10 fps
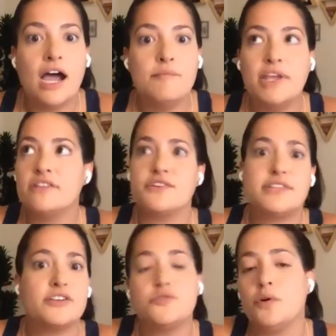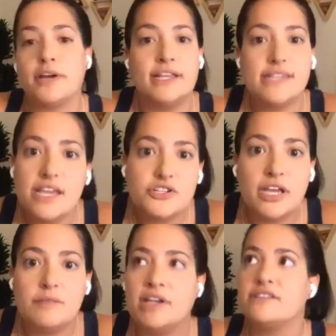because of our sexual
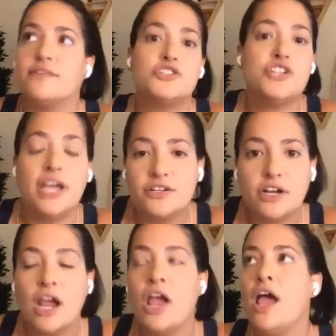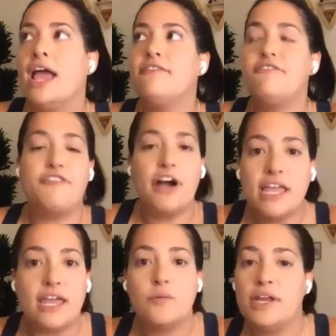orientation, because of our gender. Fuck
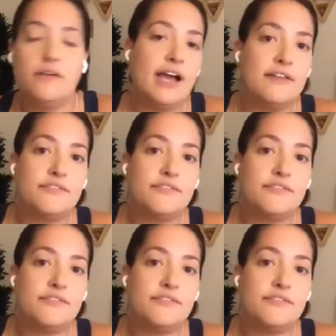it. We don't have